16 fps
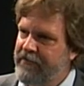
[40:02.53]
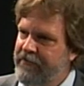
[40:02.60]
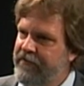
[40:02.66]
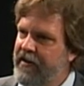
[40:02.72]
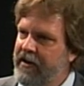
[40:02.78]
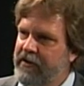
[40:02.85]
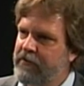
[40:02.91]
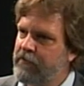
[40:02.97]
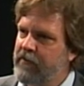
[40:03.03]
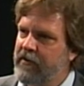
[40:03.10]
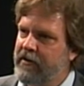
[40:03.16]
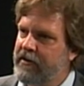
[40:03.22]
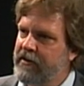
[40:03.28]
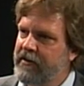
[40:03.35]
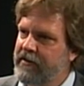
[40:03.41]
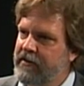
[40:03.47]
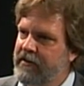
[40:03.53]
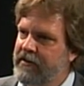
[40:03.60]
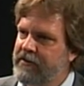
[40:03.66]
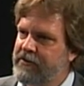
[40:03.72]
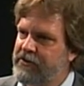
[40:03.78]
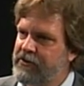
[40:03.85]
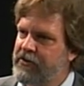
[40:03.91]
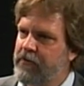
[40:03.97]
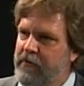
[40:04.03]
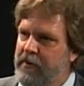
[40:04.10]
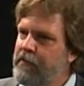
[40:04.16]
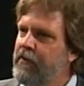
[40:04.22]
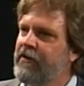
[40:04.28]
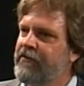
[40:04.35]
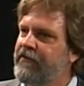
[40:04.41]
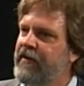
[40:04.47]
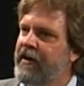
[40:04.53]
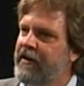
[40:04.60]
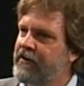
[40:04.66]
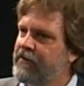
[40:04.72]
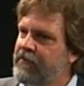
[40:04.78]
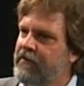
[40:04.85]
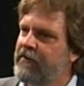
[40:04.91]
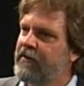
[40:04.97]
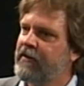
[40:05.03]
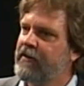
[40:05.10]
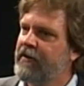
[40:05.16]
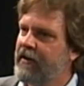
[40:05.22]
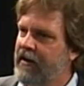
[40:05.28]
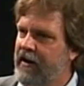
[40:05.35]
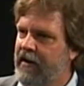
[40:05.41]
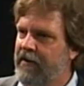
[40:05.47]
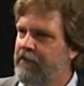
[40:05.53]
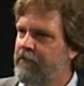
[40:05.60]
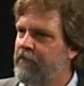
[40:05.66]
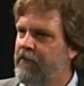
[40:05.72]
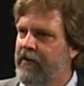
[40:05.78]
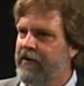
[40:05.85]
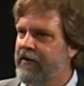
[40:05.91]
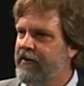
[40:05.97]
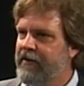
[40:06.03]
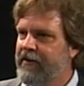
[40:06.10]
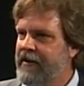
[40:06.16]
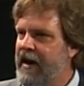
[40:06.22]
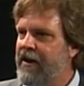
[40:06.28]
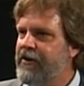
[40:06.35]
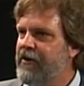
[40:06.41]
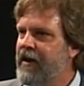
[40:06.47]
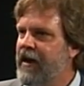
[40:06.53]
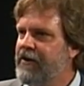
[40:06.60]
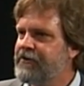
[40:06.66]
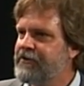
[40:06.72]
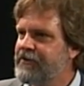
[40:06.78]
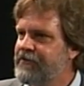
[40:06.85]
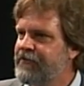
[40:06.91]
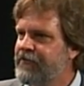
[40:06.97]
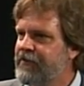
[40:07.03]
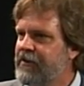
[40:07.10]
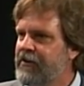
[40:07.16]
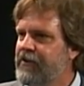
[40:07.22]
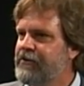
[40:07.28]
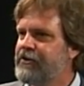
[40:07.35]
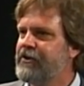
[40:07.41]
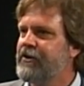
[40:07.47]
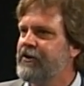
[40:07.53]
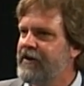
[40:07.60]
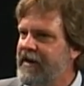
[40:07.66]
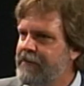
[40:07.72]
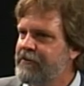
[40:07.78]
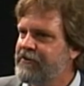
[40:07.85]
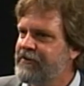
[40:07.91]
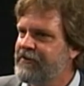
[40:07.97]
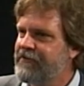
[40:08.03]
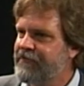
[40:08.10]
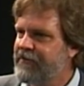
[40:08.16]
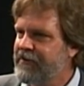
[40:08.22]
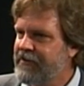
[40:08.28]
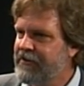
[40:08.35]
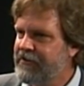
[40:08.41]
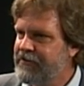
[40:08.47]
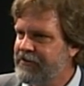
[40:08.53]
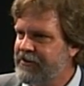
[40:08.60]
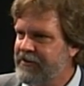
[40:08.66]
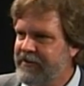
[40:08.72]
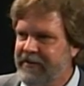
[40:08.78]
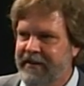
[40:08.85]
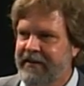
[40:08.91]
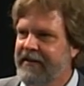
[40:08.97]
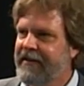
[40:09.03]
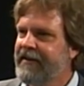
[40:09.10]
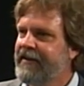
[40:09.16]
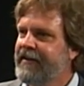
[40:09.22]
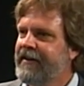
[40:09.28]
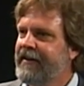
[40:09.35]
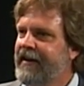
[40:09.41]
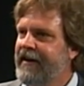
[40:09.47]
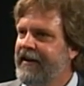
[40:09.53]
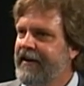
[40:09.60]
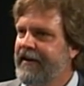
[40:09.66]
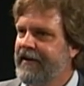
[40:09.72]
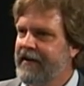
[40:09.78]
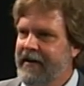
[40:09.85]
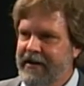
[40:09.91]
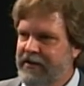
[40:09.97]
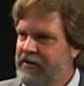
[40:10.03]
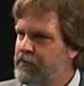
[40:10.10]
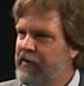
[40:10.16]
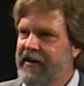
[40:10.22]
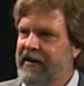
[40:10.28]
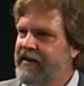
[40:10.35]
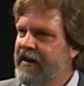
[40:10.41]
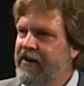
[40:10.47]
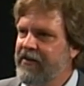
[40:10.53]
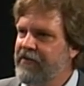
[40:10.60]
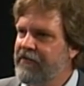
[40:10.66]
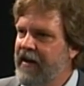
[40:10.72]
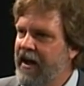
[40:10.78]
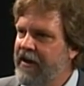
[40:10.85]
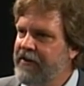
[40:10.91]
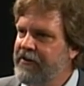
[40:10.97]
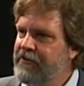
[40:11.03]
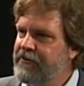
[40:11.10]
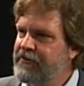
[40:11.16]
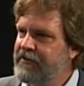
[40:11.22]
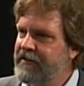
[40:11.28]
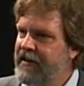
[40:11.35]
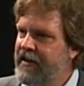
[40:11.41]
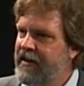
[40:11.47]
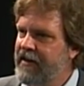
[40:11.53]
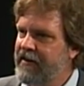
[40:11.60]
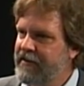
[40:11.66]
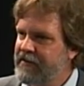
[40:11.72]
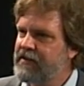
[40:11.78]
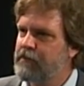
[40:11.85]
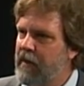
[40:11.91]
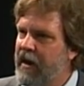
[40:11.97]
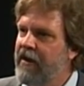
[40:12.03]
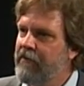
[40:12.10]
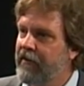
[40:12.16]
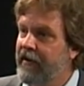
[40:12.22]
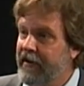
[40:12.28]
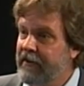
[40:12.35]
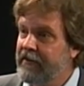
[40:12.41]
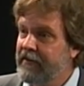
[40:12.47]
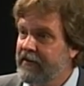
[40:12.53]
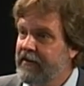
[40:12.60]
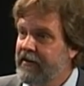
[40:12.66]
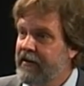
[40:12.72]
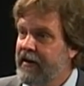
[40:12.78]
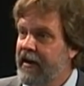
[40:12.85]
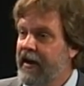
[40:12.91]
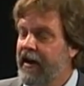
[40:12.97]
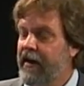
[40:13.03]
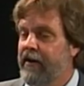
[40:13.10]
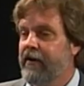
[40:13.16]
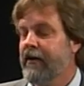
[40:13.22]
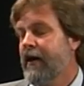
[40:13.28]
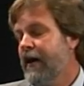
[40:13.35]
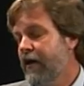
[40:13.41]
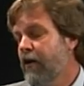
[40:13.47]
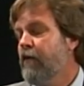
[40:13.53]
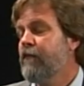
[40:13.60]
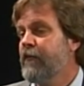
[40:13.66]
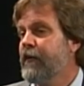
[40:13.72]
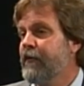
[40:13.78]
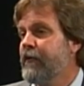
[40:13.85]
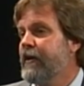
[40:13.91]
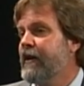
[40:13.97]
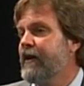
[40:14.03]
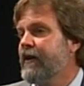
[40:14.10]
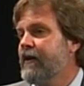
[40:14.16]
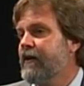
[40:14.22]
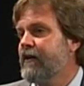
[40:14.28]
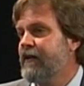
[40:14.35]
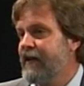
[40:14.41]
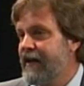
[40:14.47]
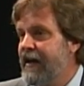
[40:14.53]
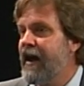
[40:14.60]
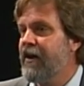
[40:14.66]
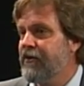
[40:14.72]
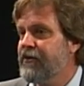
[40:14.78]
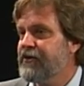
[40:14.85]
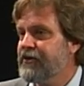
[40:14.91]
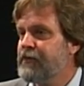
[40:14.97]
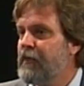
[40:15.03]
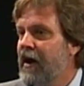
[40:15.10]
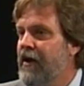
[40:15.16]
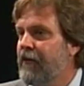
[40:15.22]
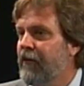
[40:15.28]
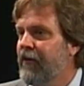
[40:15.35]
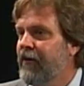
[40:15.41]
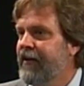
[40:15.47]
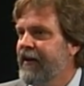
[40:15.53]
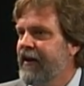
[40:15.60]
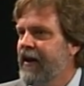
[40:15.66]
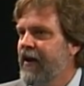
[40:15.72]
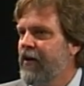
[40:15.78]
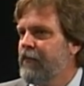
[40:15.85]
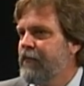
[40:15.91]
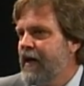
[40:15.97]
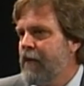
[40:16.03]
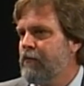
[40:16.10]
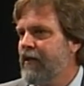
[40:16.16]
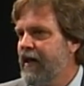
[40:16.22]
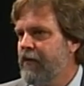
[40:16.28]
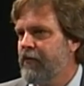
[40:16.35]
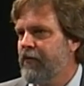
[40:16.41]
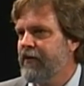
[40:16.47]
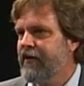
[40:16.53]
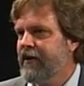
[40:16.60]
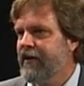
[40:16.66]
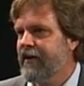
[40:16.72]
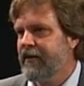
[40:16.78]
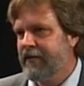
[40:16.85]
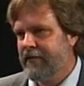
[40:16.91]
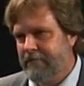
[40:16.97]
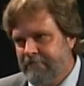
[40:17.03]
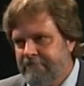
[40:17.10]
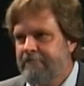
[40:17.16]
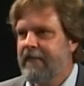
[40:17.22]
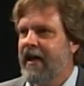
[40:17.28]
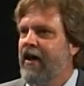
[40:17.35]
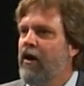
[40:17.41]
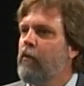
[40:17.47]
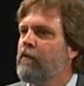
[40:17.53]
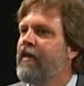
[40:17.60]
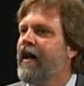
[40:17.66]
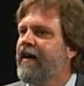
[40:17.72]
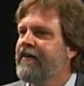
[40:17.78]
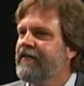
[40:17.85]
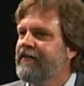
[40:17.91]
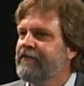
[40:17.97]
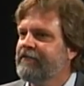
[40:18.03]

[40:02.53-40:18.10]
effect where it's just a ripple effect where now your house is in foreclosure, your neighbor's in foreclosure, and it's bringing down the values and it's spiraling. And I hope we can get out of this spiral, and I hope that plan would help that.